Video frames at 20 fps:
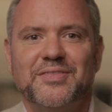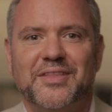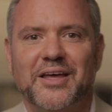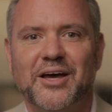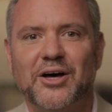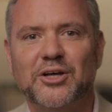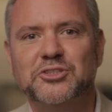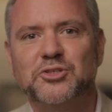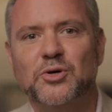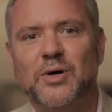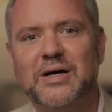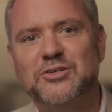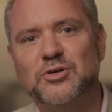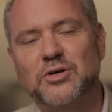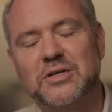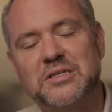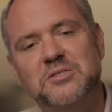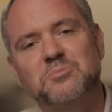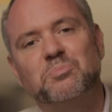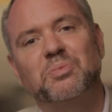They also had to
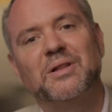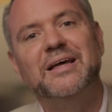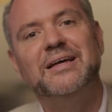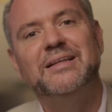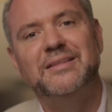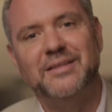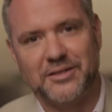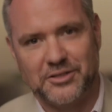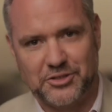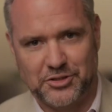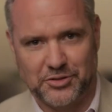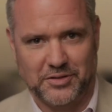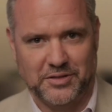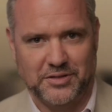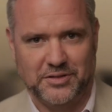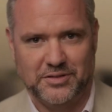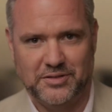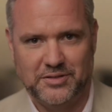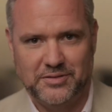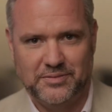explain their
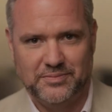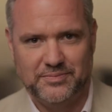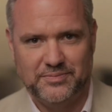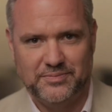choice.